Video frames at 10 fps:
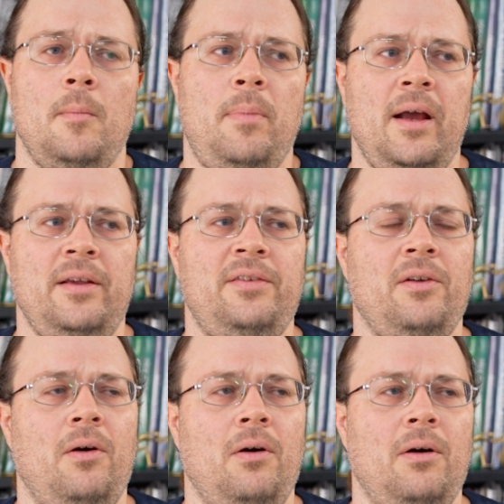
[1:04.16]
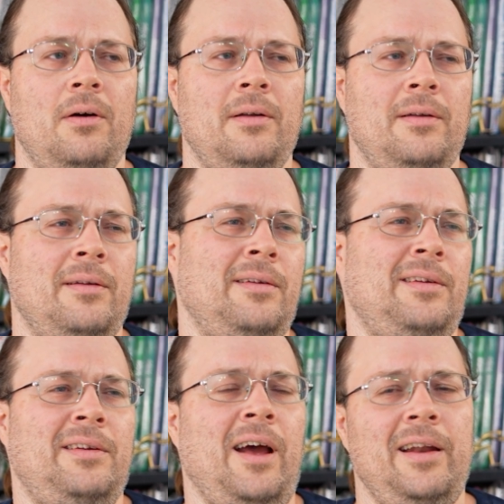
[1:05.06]
based on
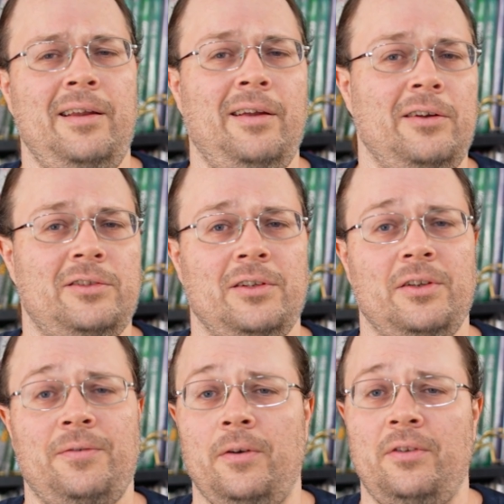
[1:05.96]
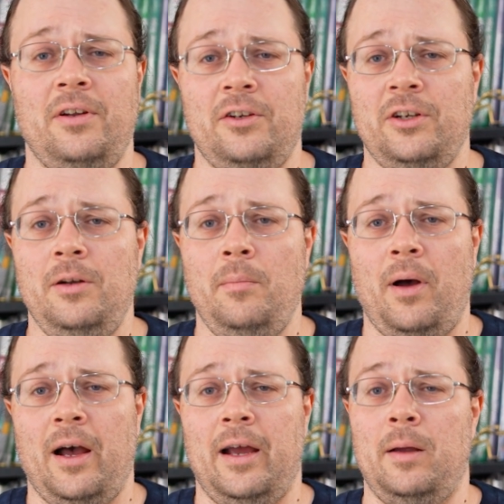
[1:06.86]
Tiny Dungeons 1st Edition
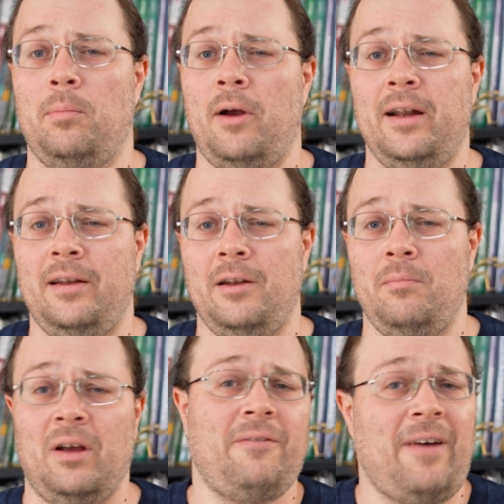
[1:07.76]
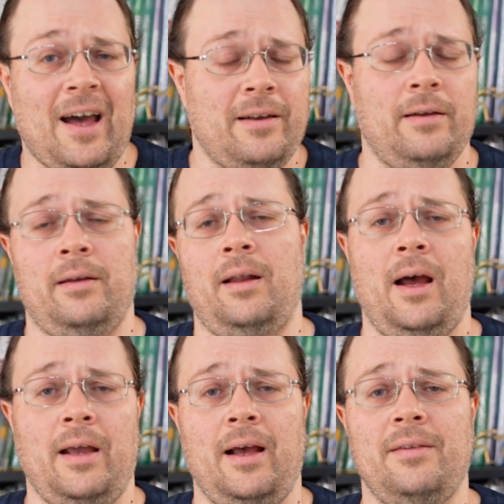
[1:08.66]
by Brandon McFadden,
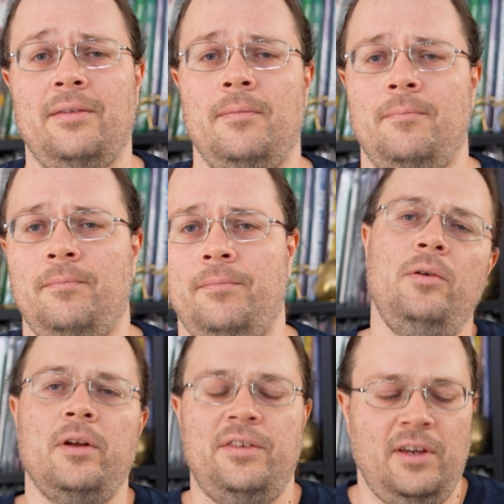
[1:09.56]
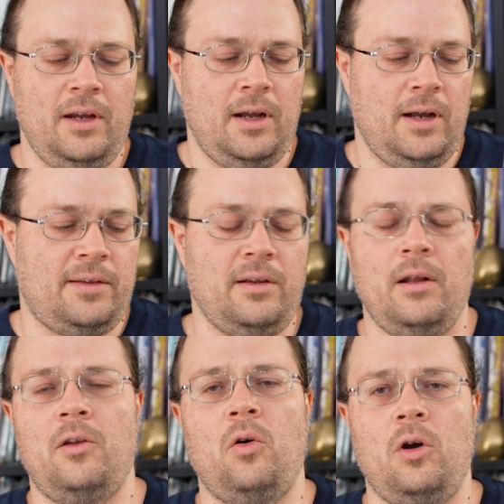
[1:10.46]
I guess. As you can see, it's an
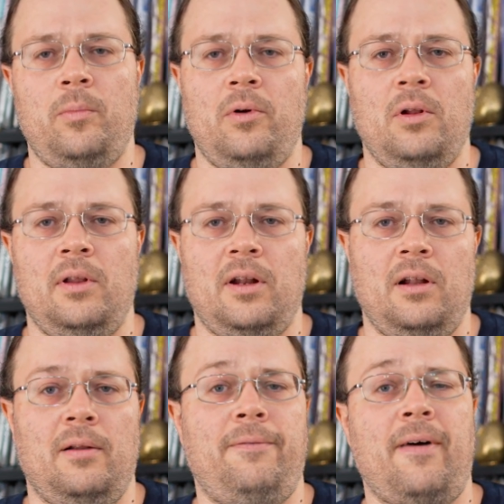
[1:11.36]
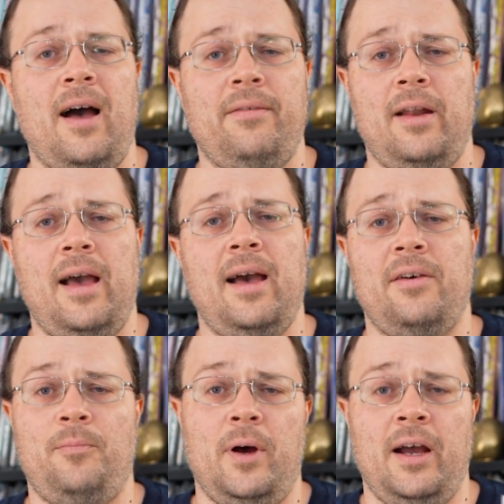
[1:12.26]
adorable little
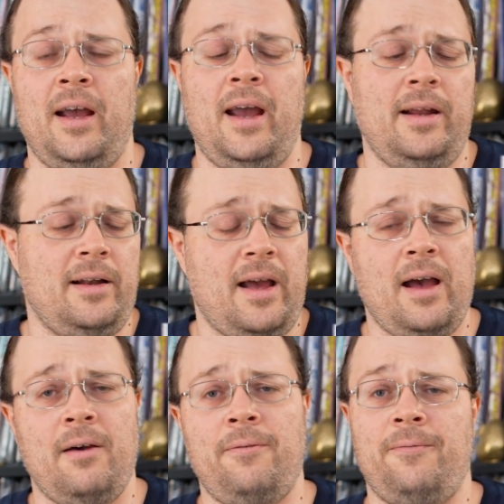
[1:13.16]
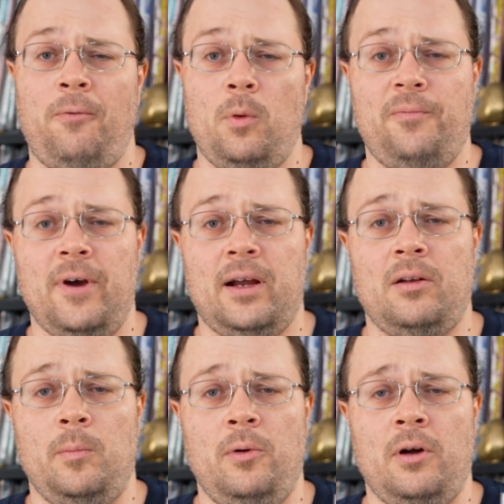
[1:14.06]
5.5 by 8.5 form
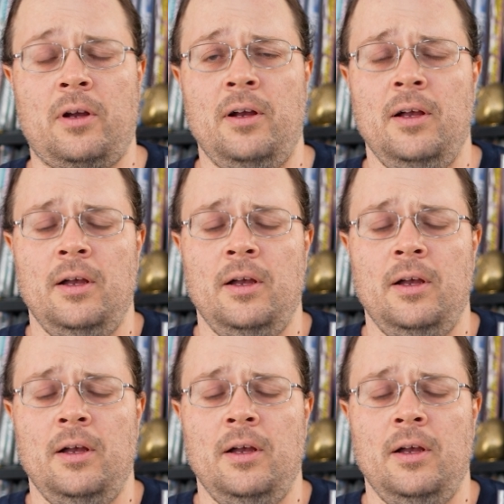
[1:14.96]
factor book.